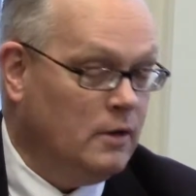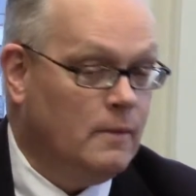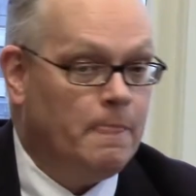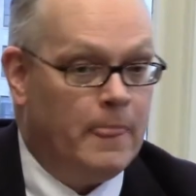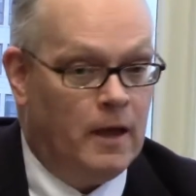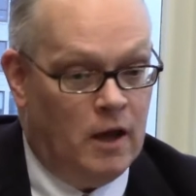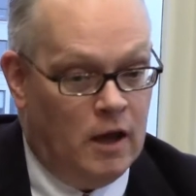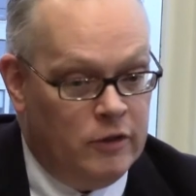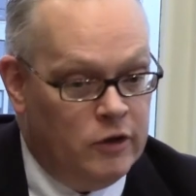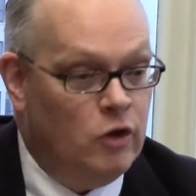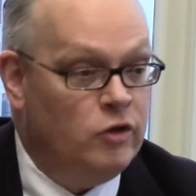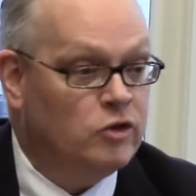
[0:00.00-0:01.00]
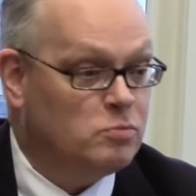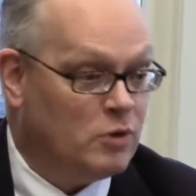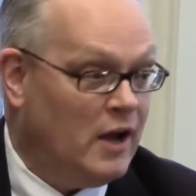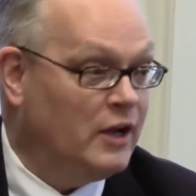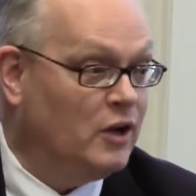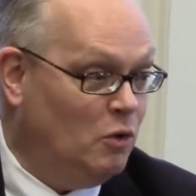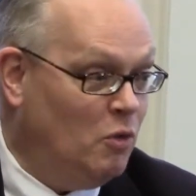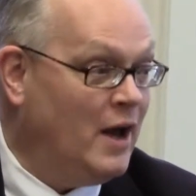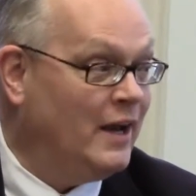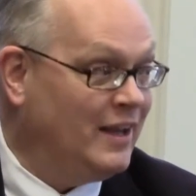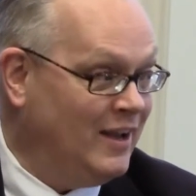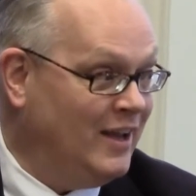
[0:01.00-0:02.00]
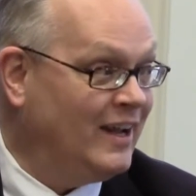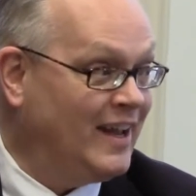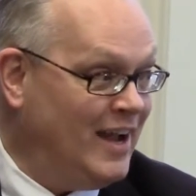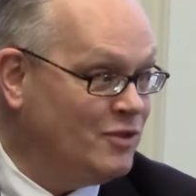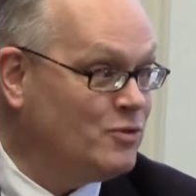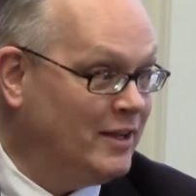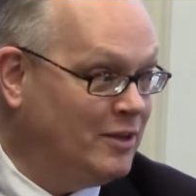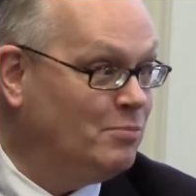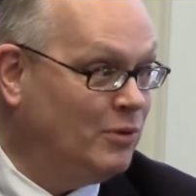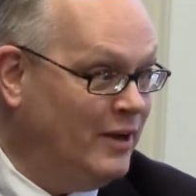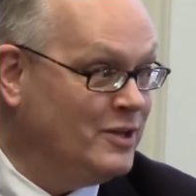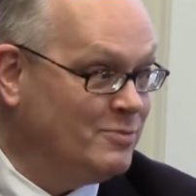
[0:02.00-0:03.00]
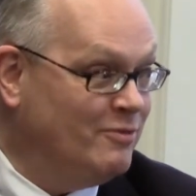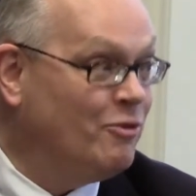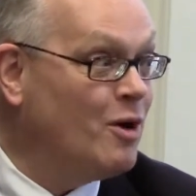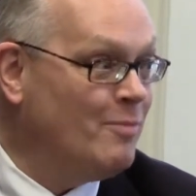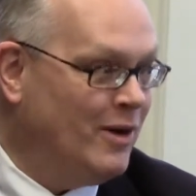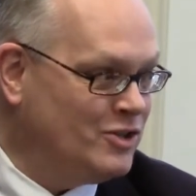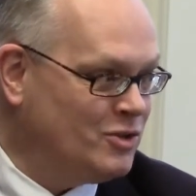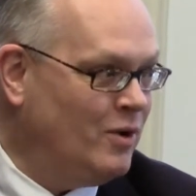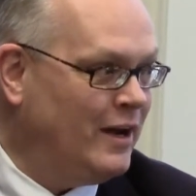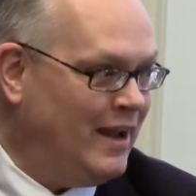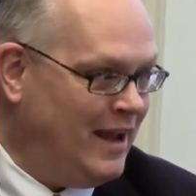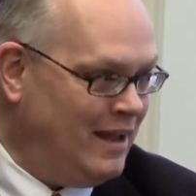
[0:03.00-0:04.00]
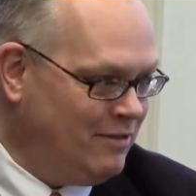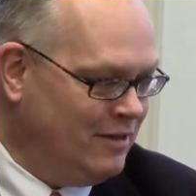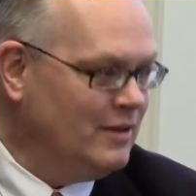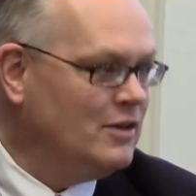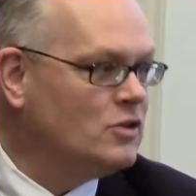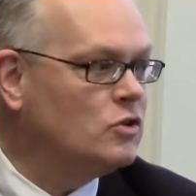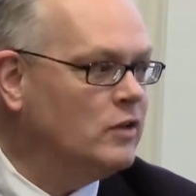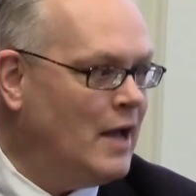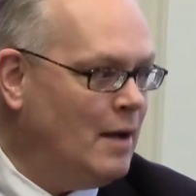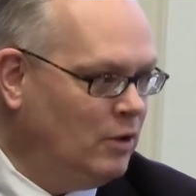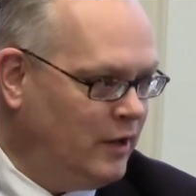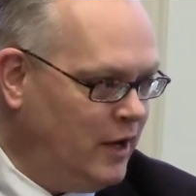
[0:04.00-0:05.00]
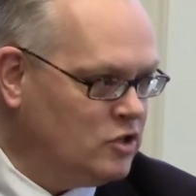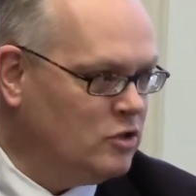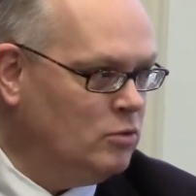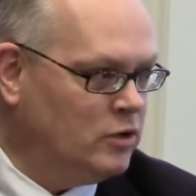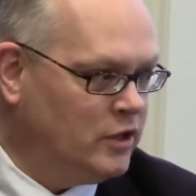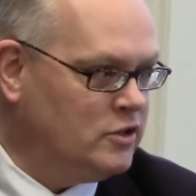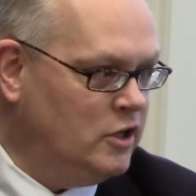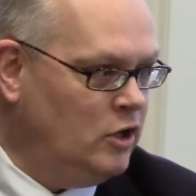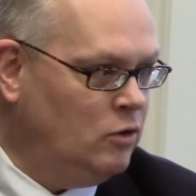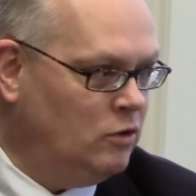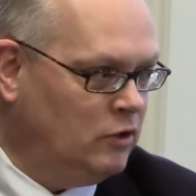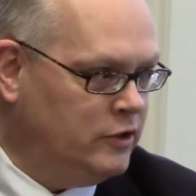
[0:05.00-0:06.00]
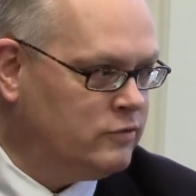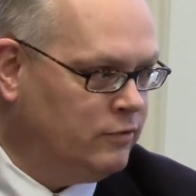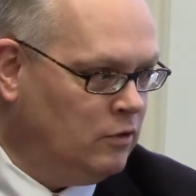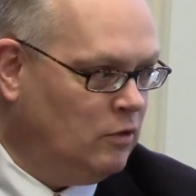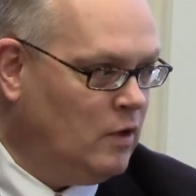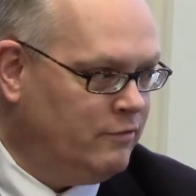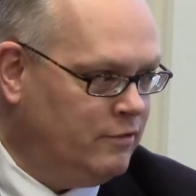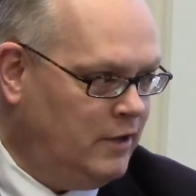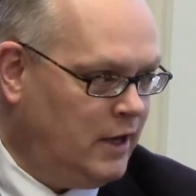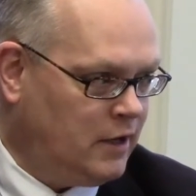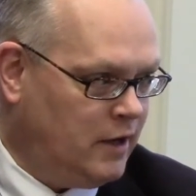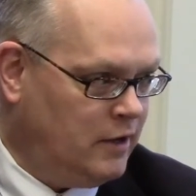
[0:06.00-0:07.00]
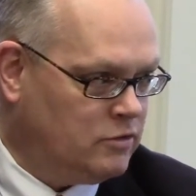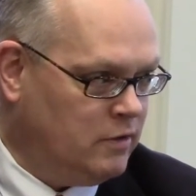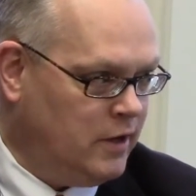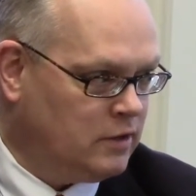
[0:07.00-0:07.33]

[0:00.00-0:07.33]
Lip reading: the union's probably going to want to get a contract in place before March 28th, so the obligation will continue at least for the life of that contract.